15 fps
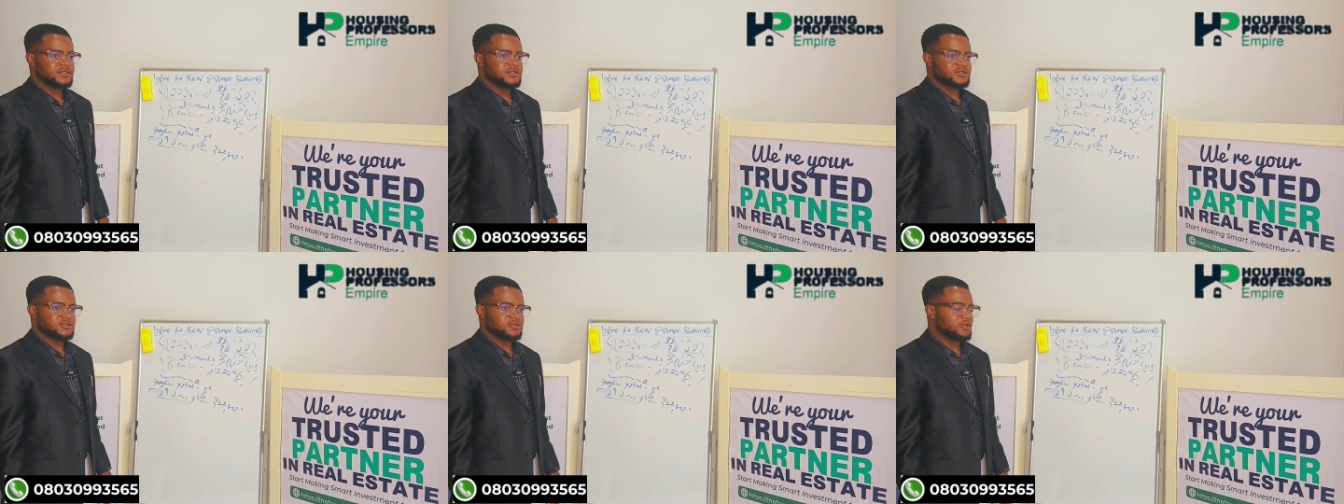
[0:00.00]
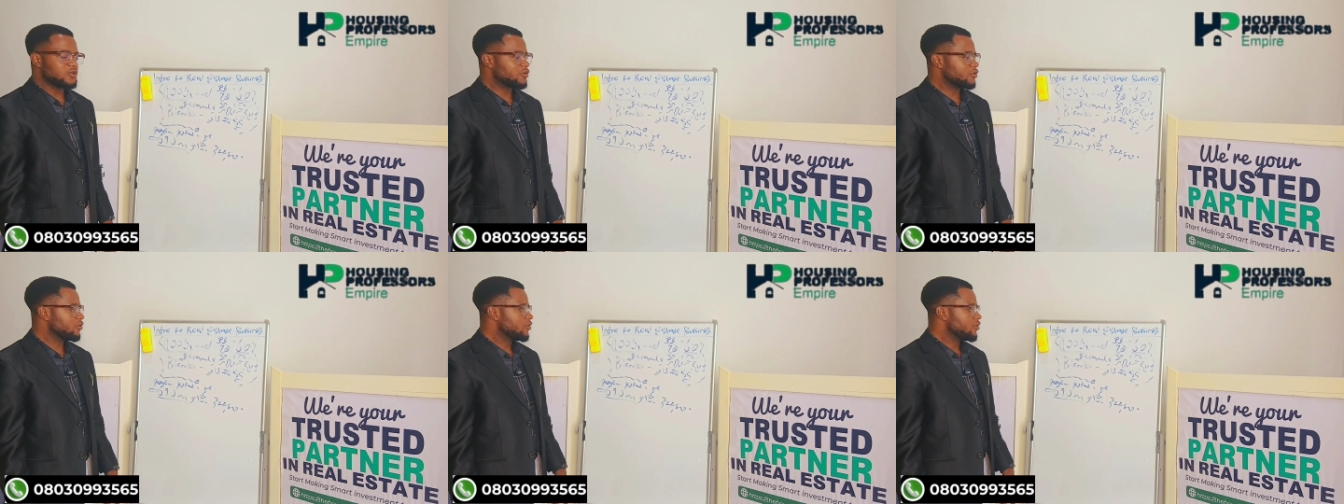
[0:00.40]

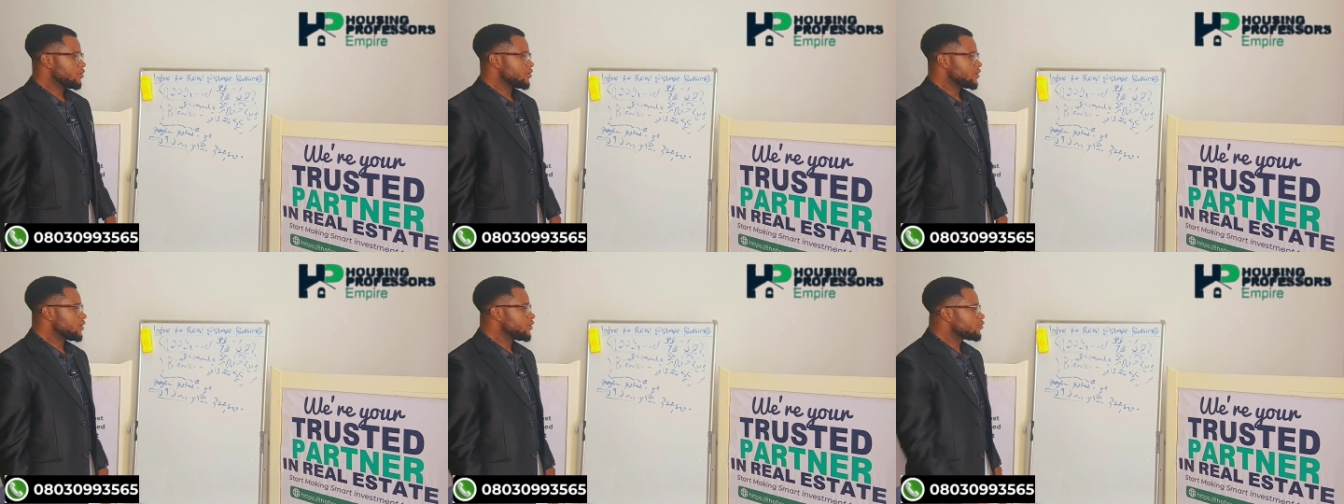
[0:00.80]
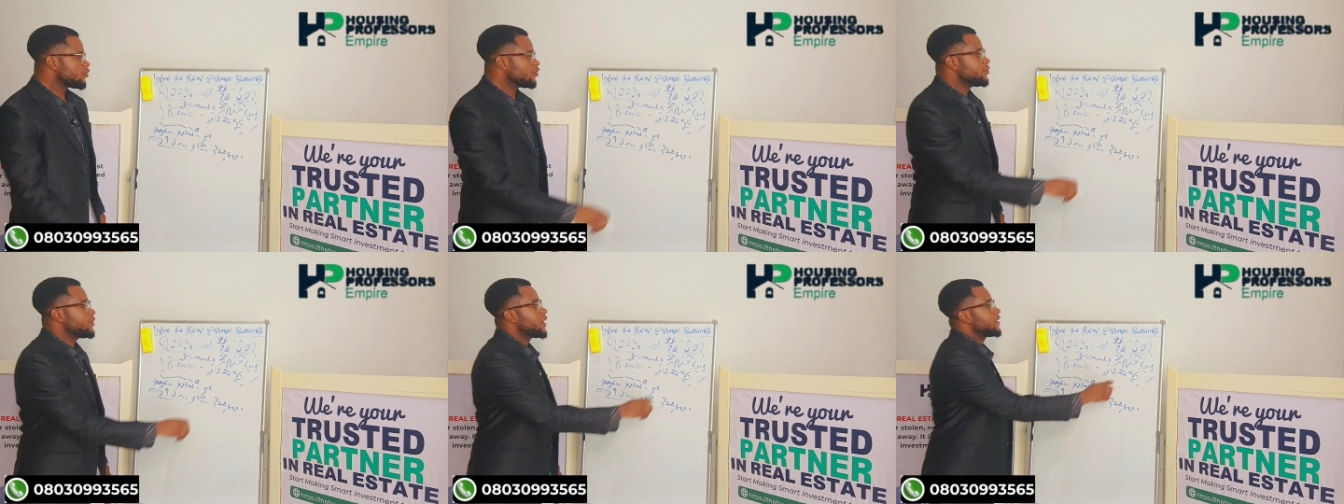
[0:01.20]
So he
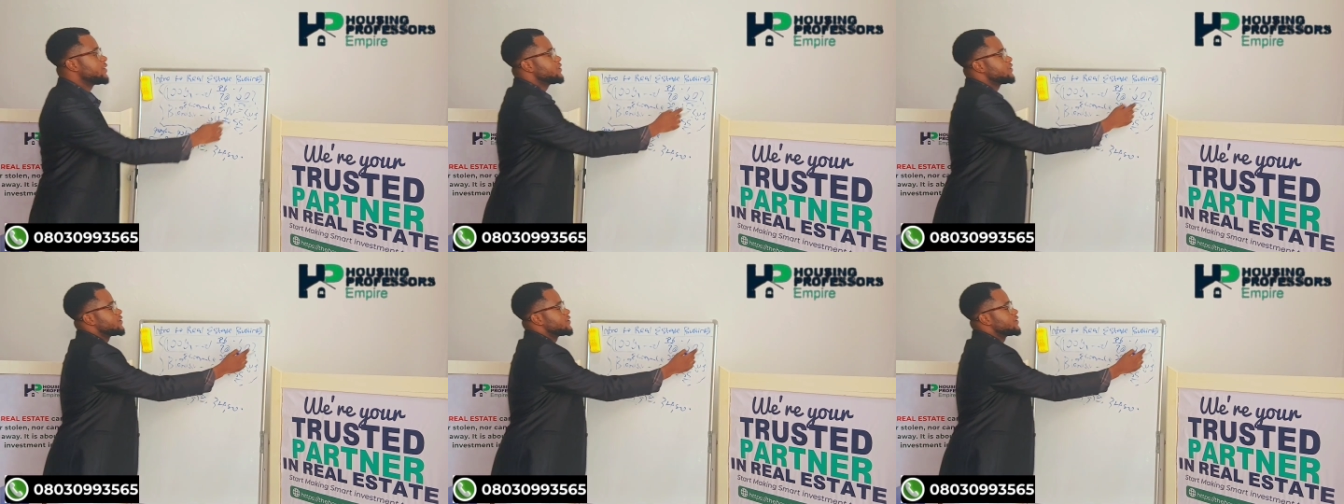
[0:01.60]
told me that this